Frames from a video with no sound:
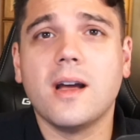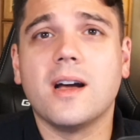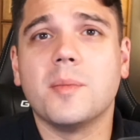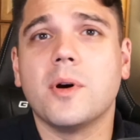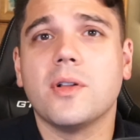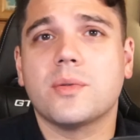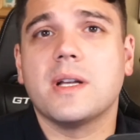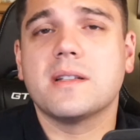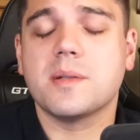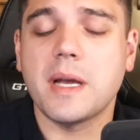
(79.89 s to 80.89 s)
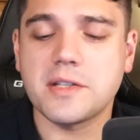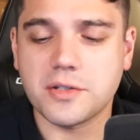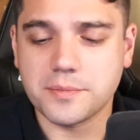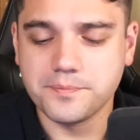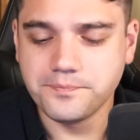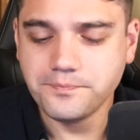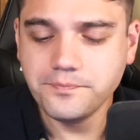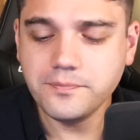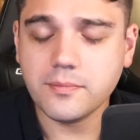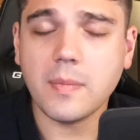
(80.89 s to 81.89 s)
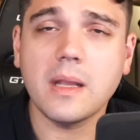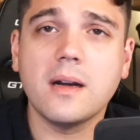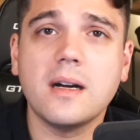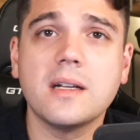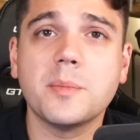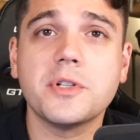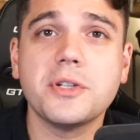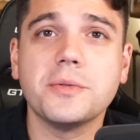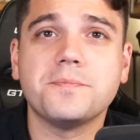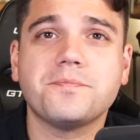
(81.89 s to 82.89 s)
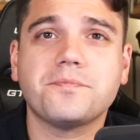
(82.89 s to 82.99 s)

all throughout the semester. Number two,